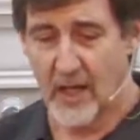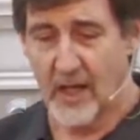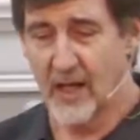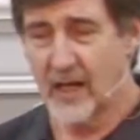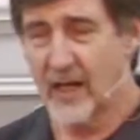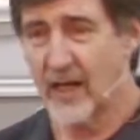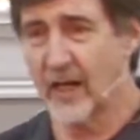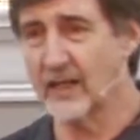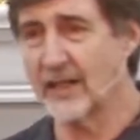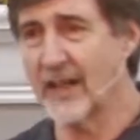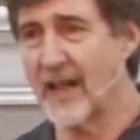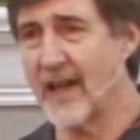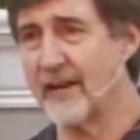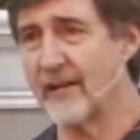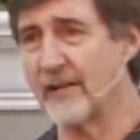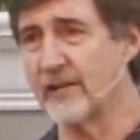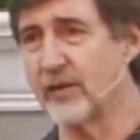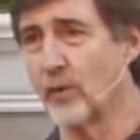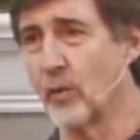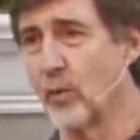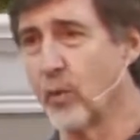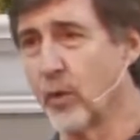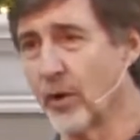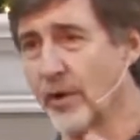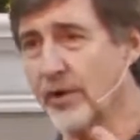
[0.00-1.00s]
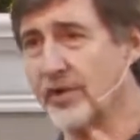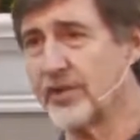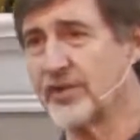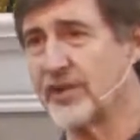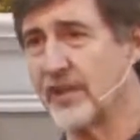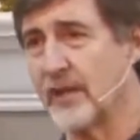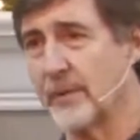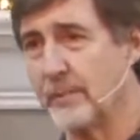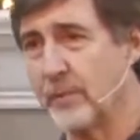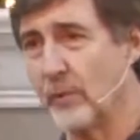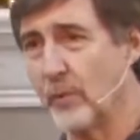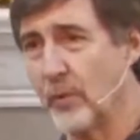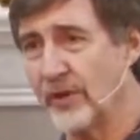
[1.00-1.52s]
a lot of the
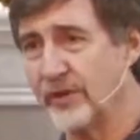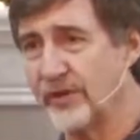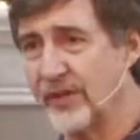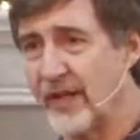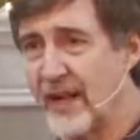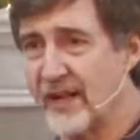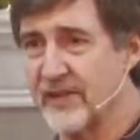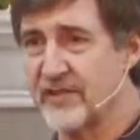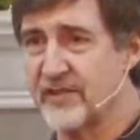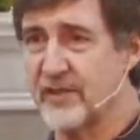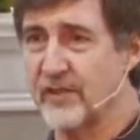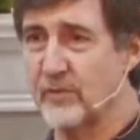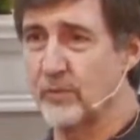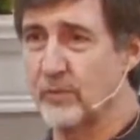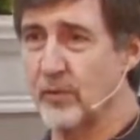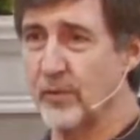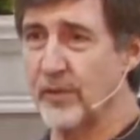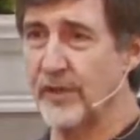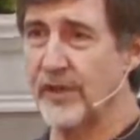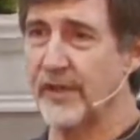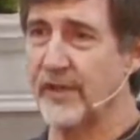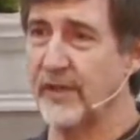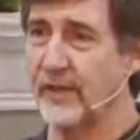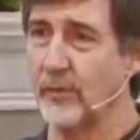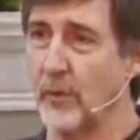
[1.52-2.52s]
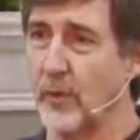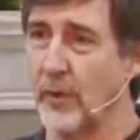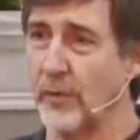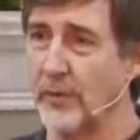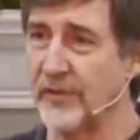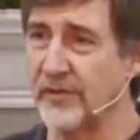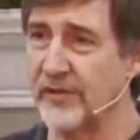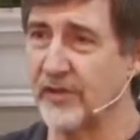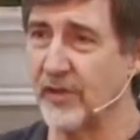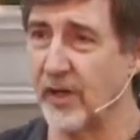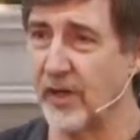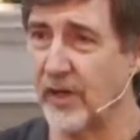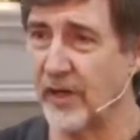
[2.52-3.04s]
worship was actually rooted in what
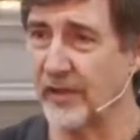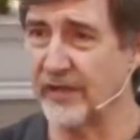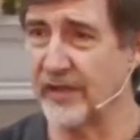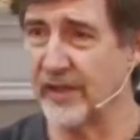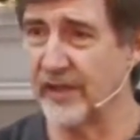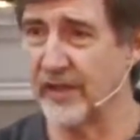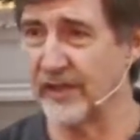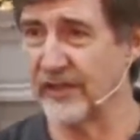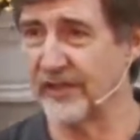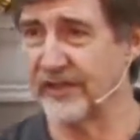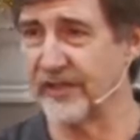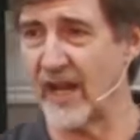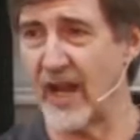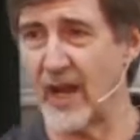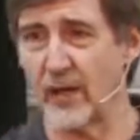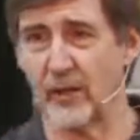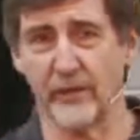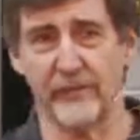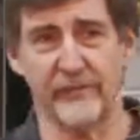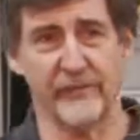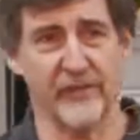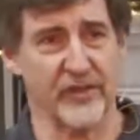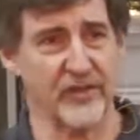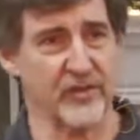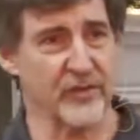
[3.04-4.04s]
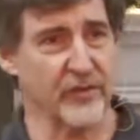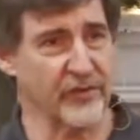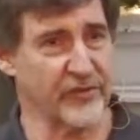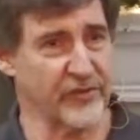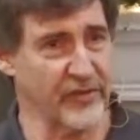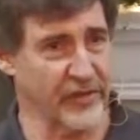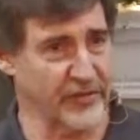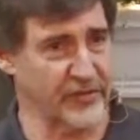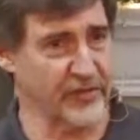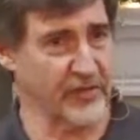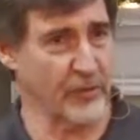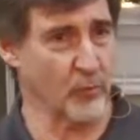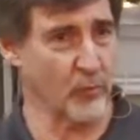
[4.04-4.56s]
was called a sacrificial
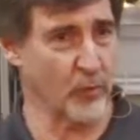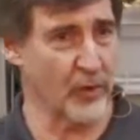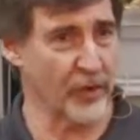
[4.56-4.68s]
system,